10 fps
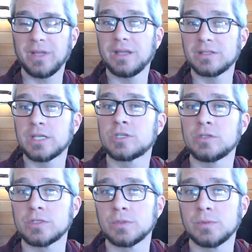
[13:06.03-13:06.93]
paying attention
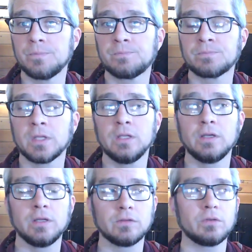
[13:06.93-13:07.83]
to.
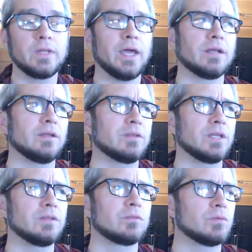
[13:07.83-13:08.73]
And so that, I
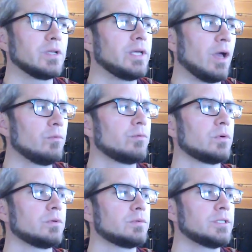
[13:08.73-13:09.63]
think, is really
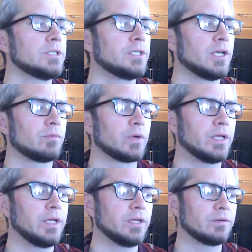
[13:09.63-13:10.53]
helpful. If we're
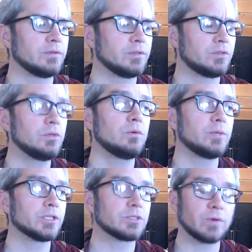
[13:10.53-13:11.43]
getting too
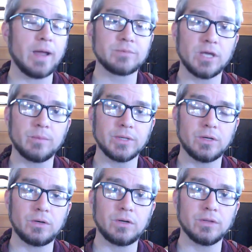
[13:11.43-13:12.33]
much wrapped up in
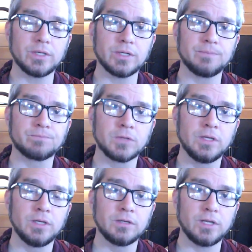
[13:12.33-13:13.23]
all the
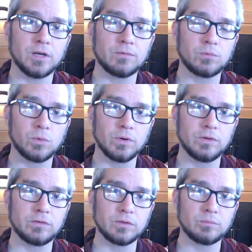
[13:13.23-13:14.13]

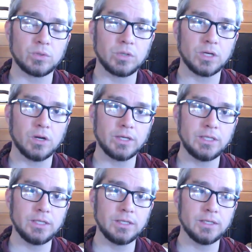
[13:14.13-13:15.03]
terraforms and
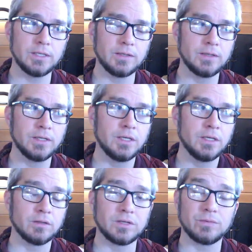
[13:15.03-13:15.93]
broligarchy and
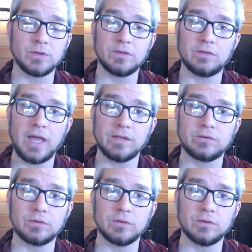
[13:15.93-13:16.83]
the different
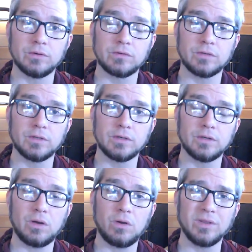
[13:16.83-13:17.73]
disasters and
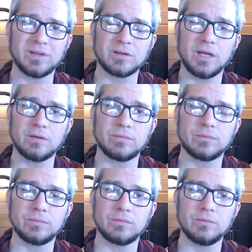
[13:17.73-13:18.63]
all the kind of,
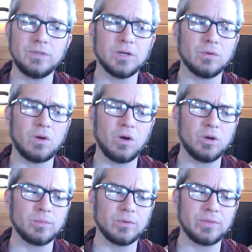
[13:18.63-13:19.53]

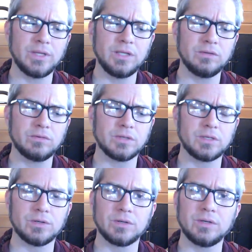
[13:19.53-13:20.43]
horrible things that
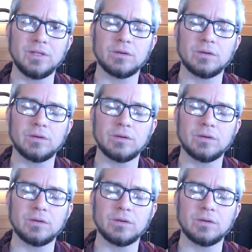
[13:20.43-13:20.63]
are,